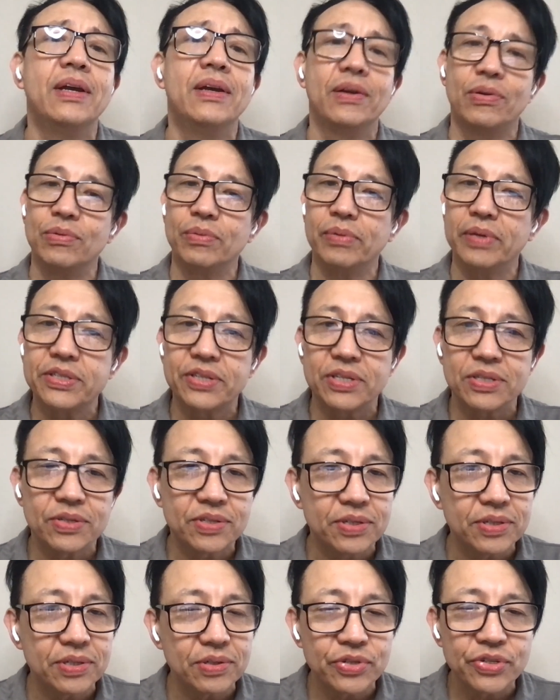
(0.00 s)
who listens
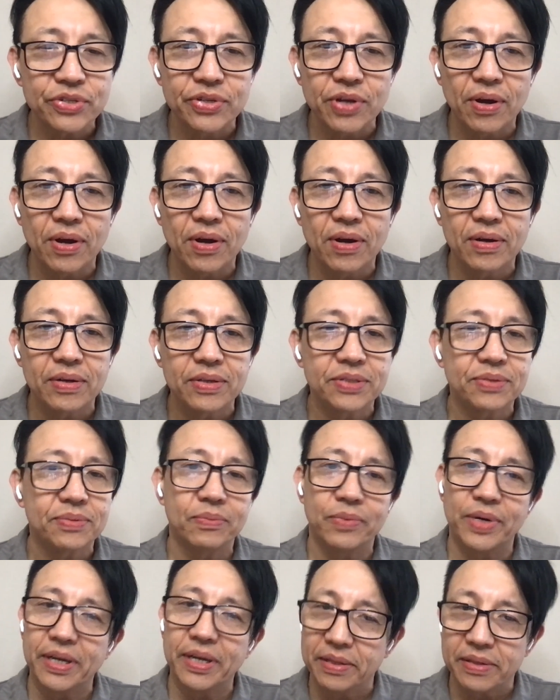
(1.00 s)
to your songs
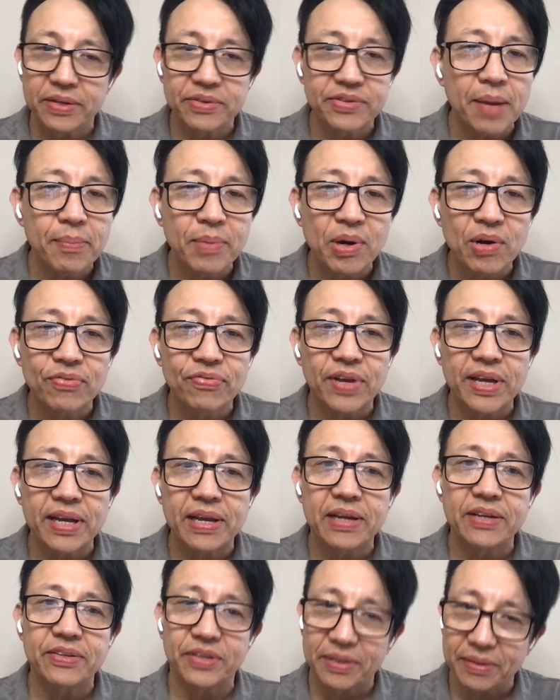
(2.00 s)
when in the demo
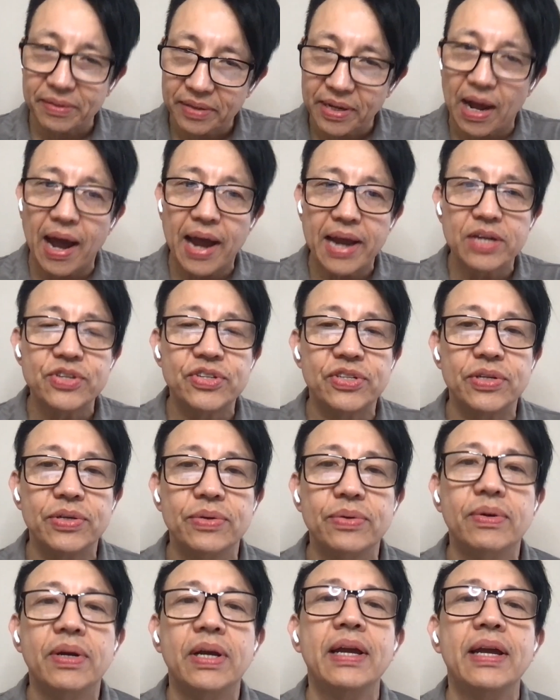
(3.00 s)
phase and guides
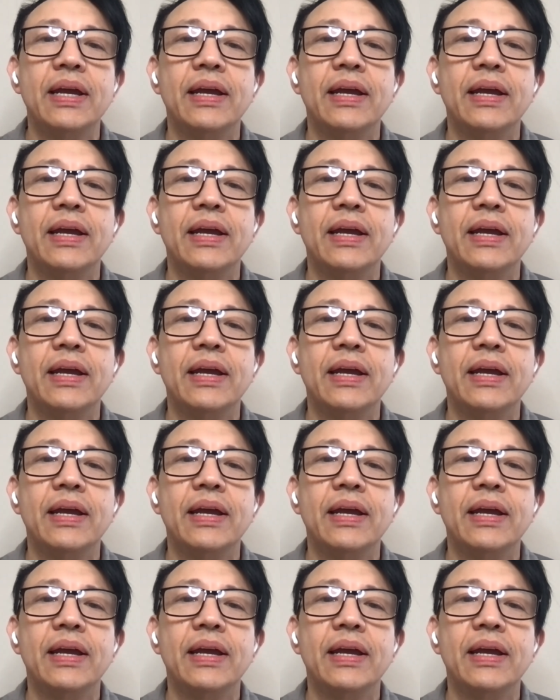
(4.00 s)
you.